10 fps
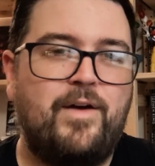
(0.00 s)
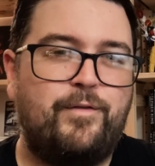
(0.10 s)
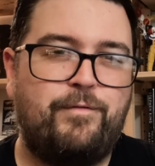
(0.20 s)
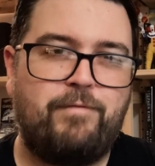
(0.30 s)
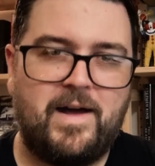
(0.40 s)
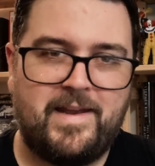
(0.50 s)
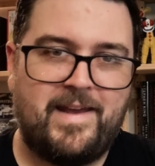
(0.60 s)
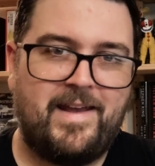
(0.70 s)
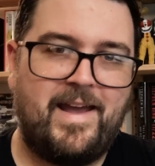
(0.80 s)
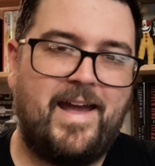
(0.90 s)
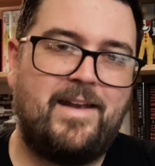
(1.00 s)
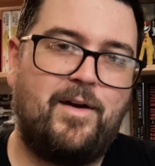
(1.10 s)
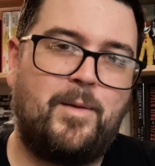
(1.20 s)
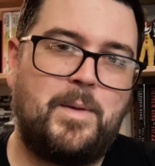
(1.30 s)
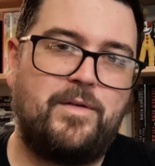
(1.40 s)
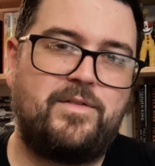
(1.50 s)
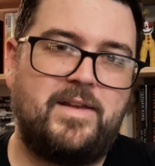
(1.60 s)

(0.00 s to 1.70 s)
funny and almost